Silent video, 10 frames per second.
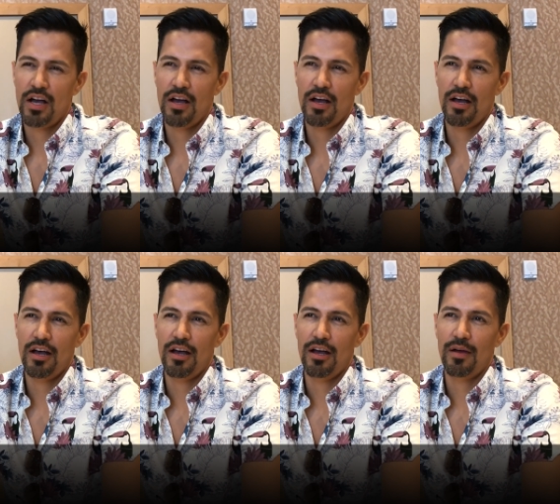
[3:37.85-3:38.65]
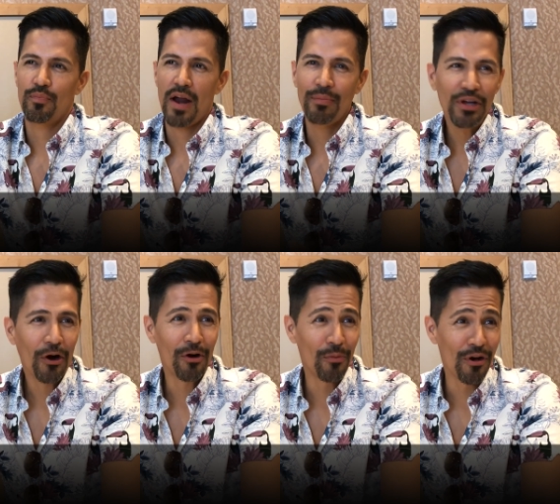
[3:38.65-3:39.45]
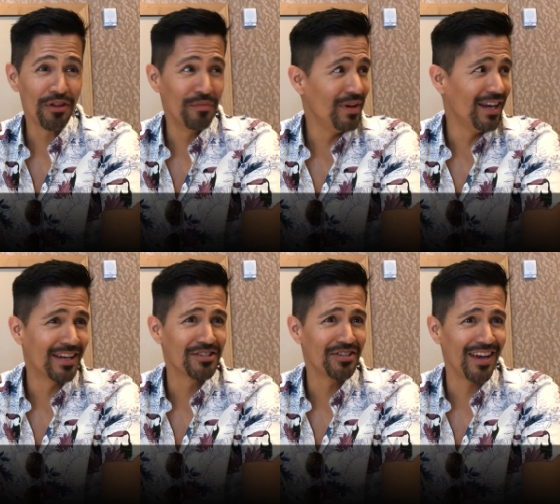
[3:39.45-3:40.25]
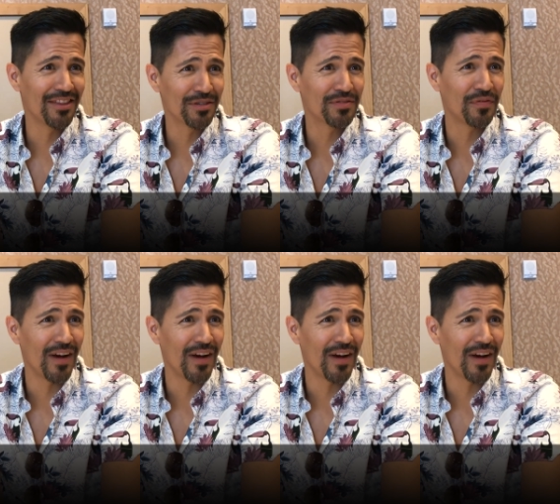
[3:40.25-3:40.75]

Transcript: Uh, probably her more than me because she had those